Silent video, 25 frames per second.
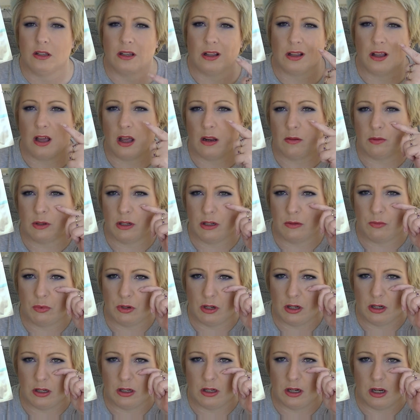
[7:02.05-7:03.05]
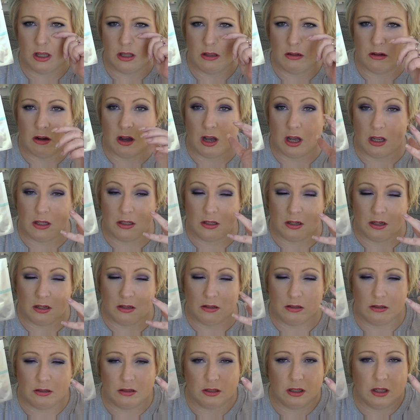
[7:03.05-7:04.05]
the kind of ones you put underneath your eyes to
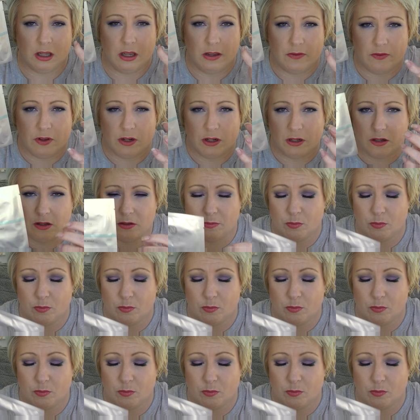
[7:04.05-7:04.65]
give you some